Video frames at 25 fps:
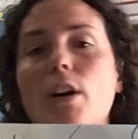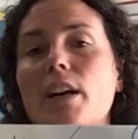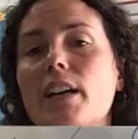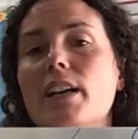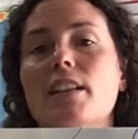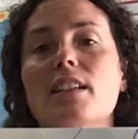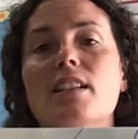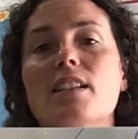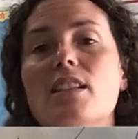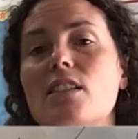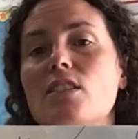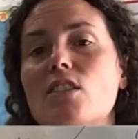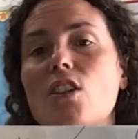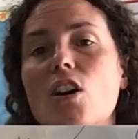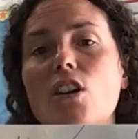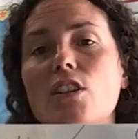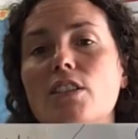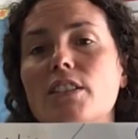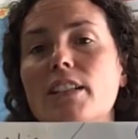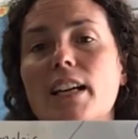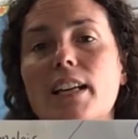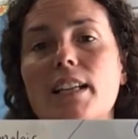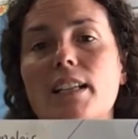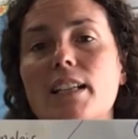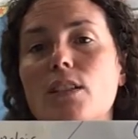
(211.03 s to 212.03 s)
And this is all
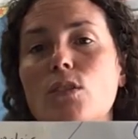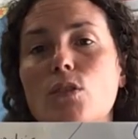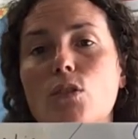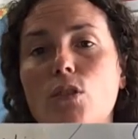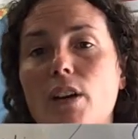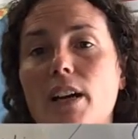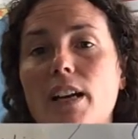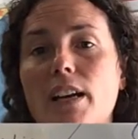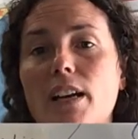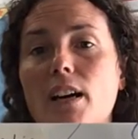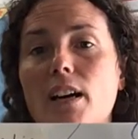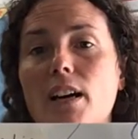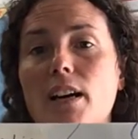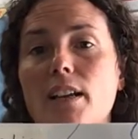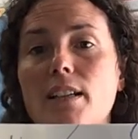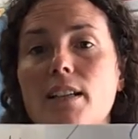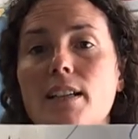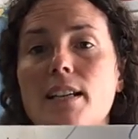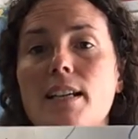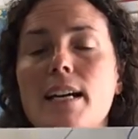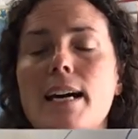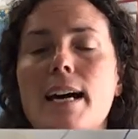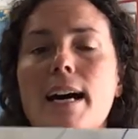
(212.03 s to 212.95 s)
done in crayon.